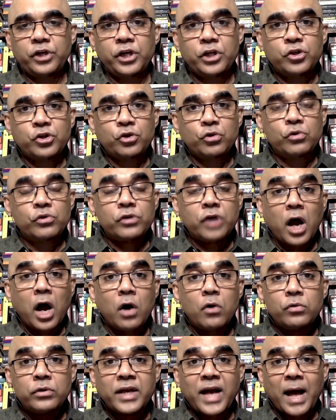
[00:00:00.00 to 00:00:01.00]
It shows
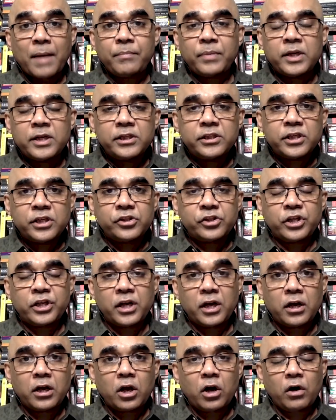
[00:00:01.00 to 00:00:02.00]
how the happenings in Sri
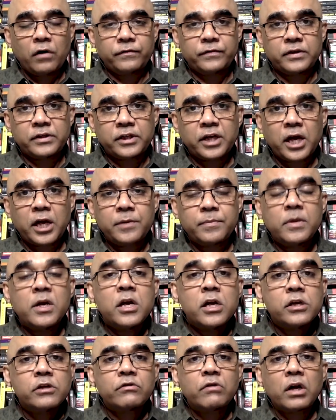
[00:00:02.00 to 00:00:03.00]
Lanka of the time
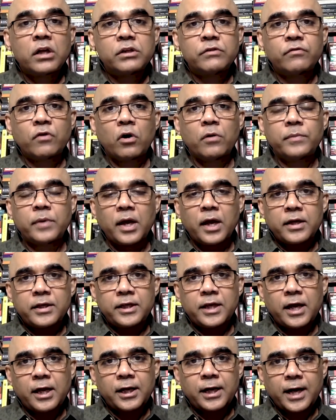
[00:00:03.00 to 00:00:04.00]
transformed a
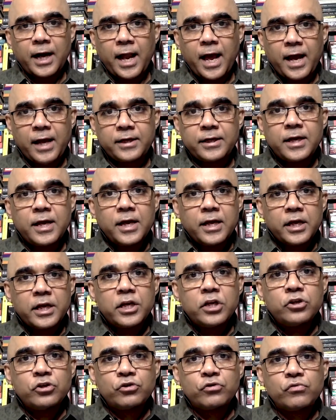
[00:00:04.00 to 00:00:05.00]
young lad
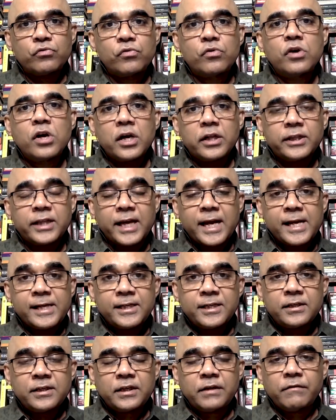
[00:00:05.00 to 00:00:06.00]
into the
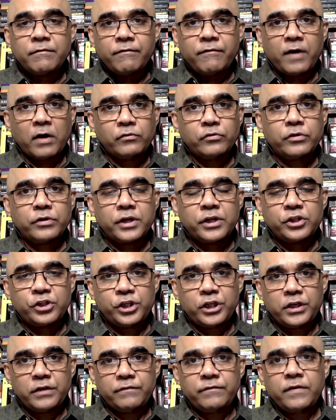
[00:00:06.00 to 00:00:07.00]
LTT founder and
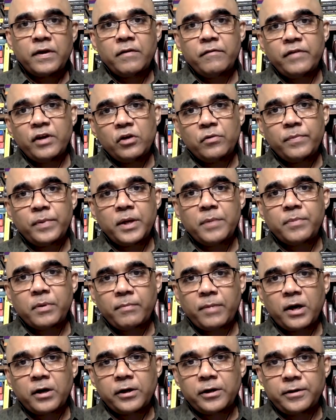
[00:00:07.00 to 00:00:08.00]
chief Velupule
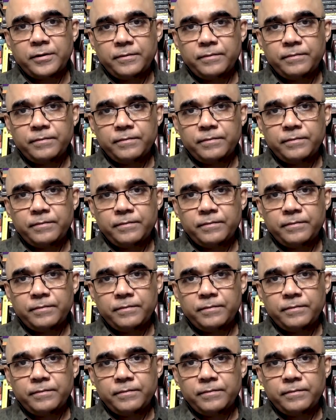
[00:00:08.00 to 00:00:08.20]
Prabhakaran.